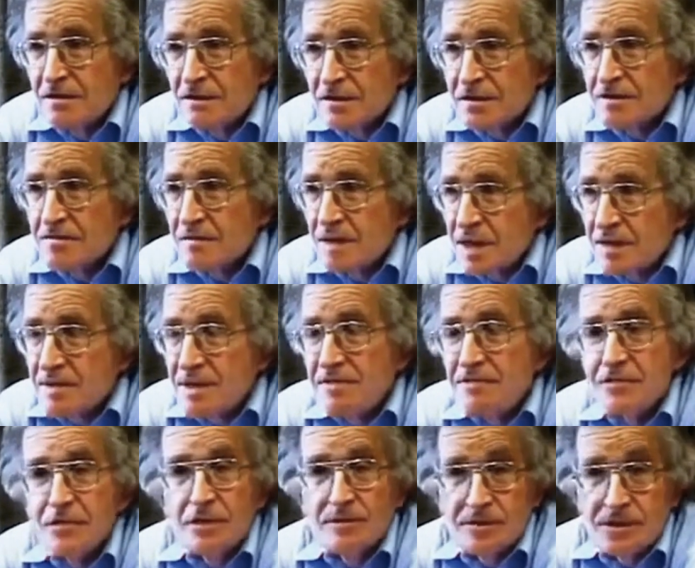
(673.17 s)
It was
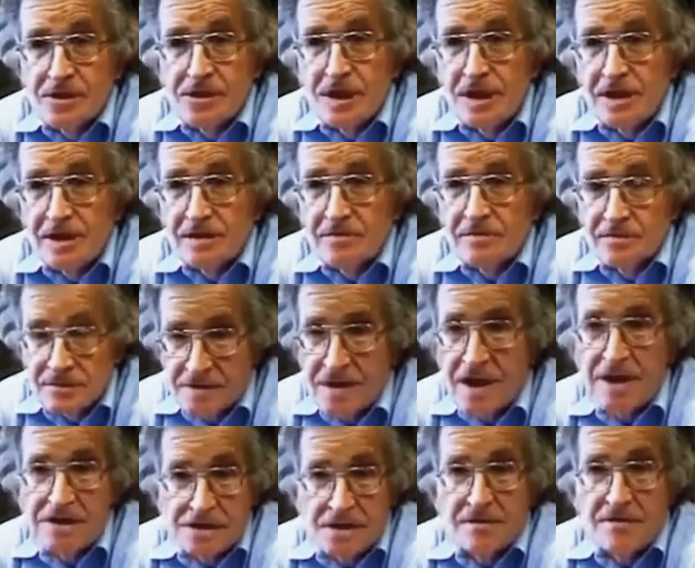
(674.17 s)
maybe 4% of them,
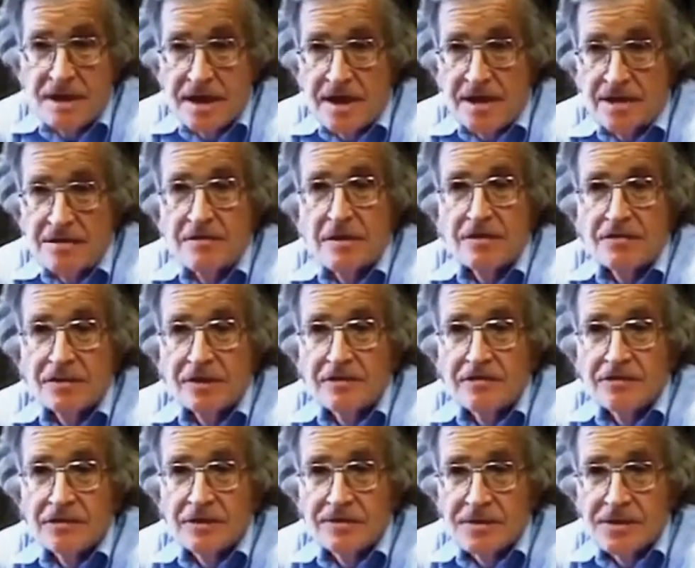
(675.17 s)
estimated at
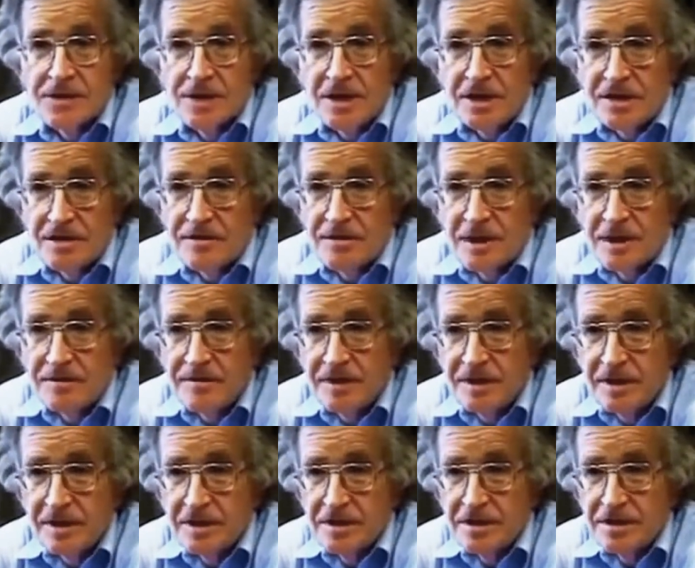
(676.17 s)
roughly 4% of the
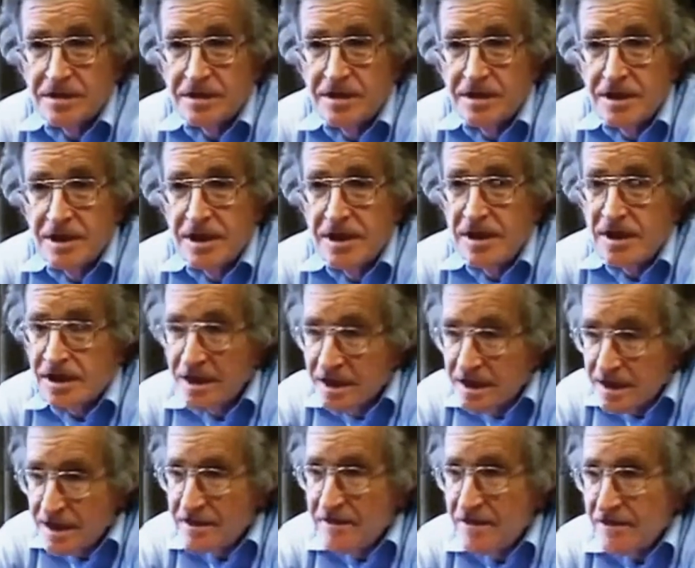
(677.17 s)
population.
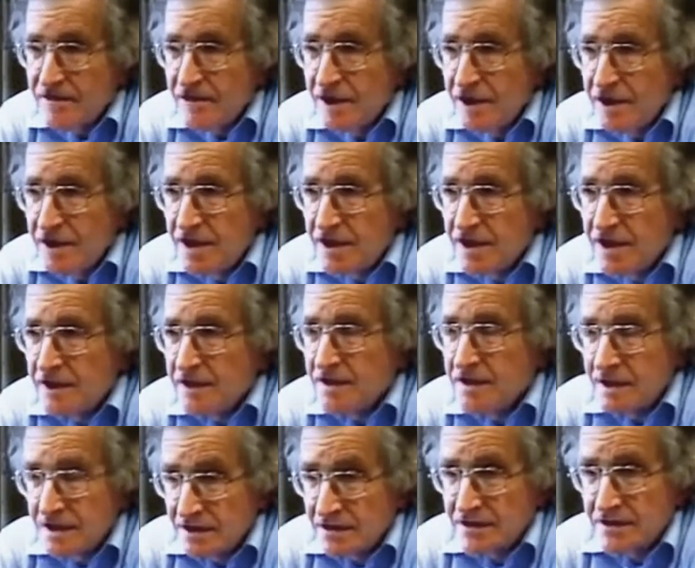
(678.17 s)
And they were fleeing
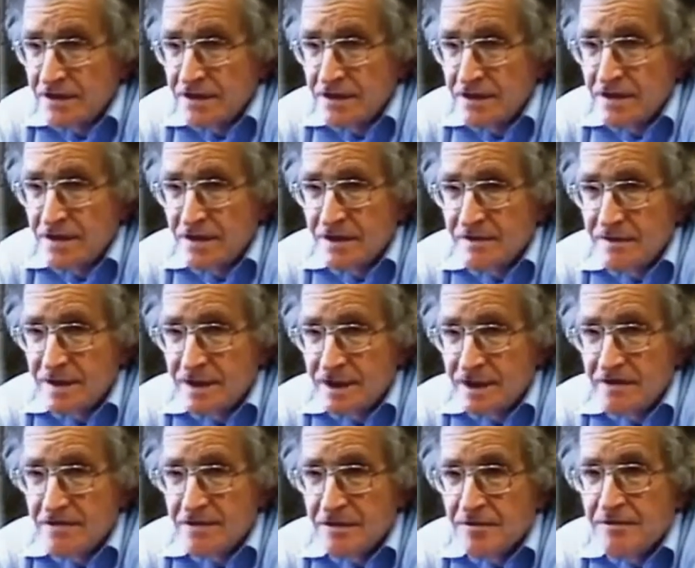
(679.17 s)
in terror. I mean,
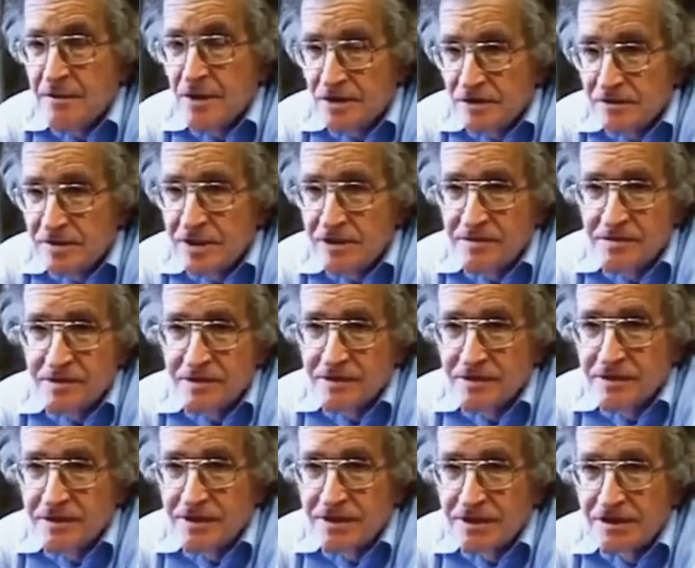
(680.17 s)
they were boat
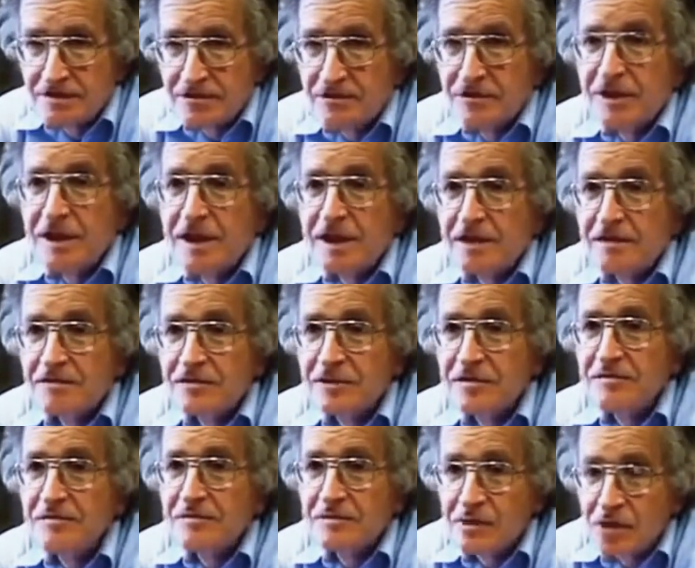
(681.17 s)
people, you know, fleeing
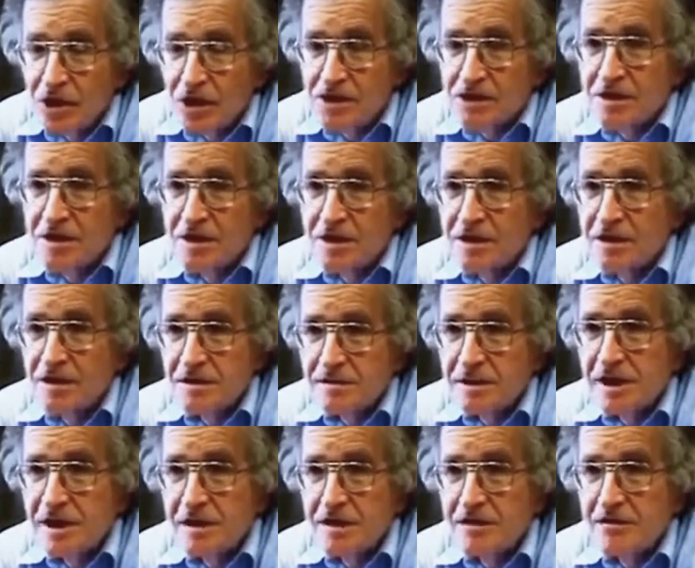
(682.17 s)
from Boston in
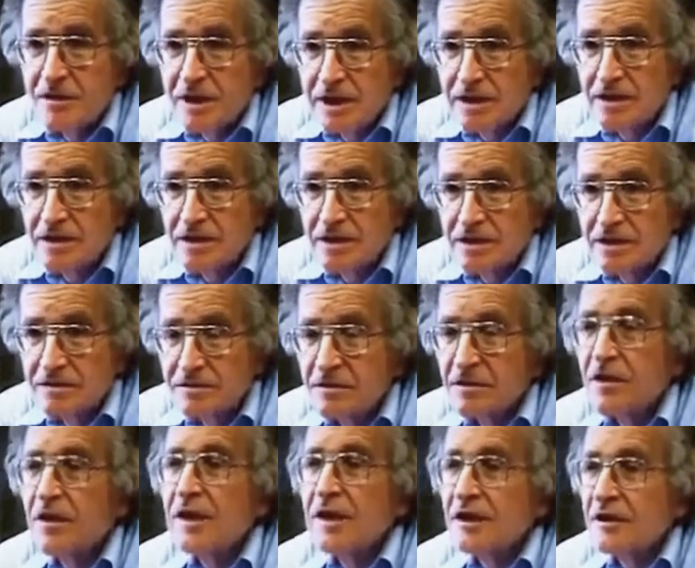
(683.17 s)
the middle of the winter,
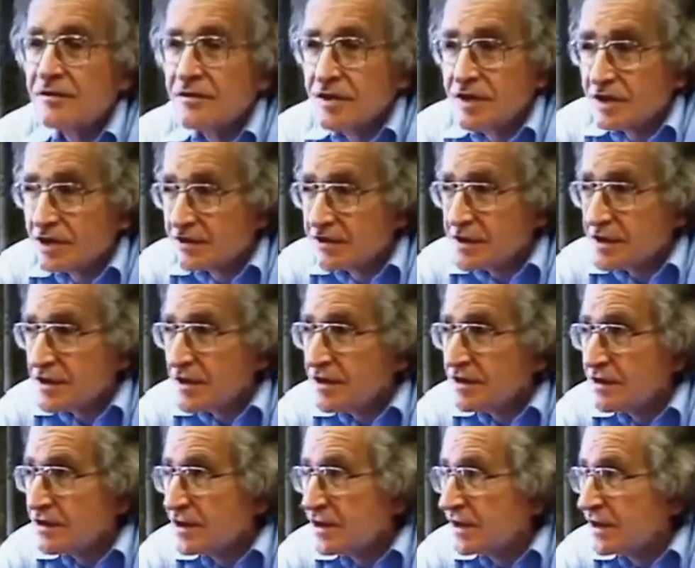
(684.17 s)
going off to Nova
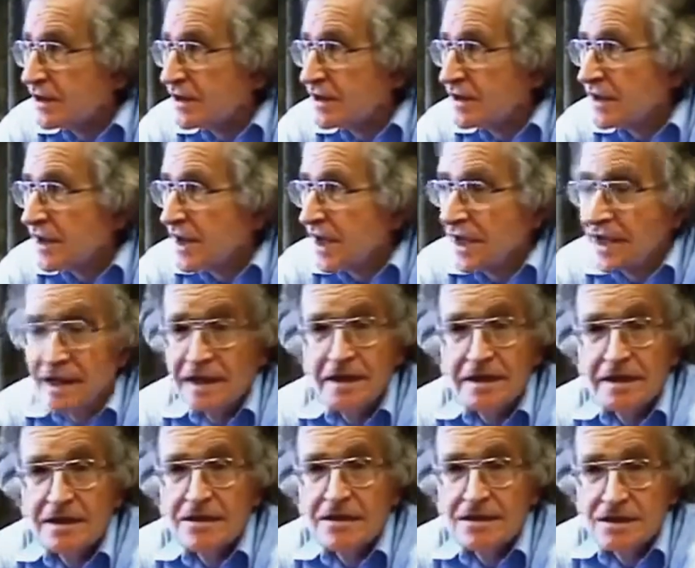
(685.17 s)
Scotia and
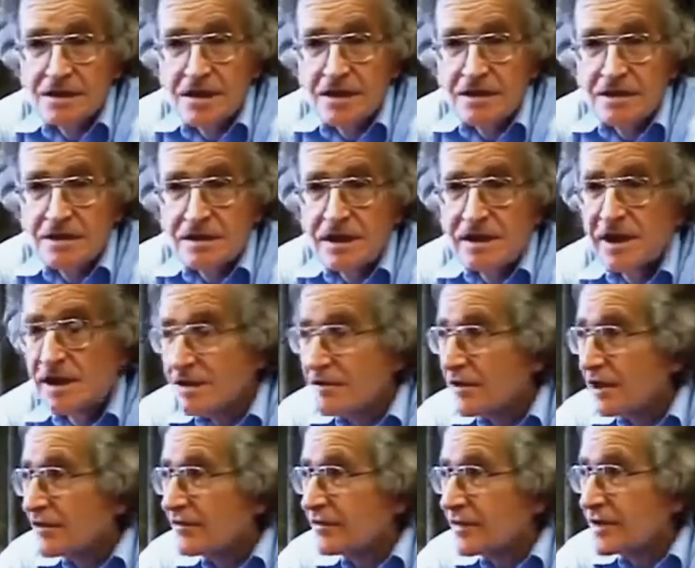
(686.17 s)
dying in the snow to get
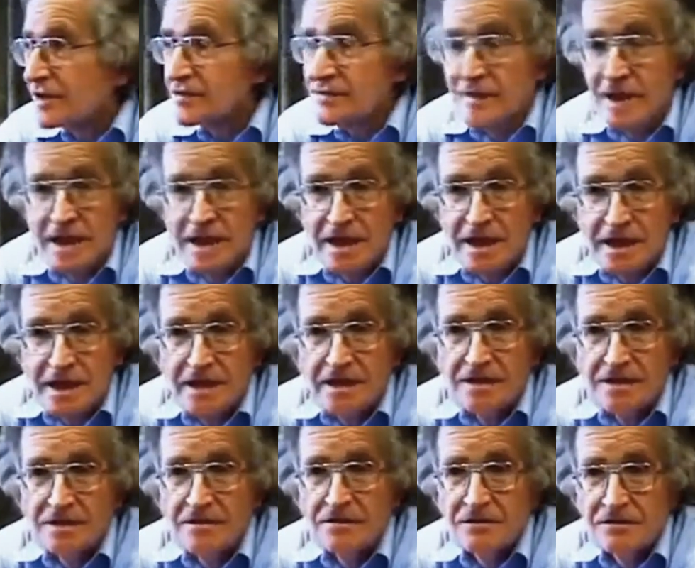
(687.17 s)
away from these
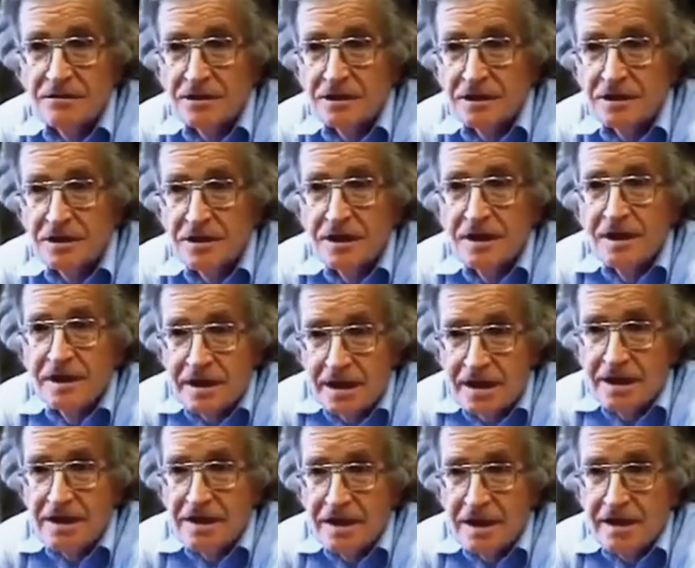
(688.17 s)
maniacs who
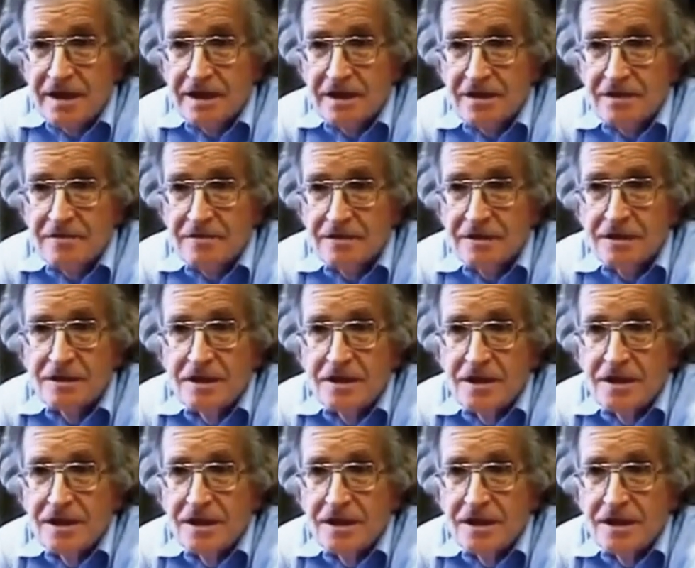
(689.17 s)
had taken over.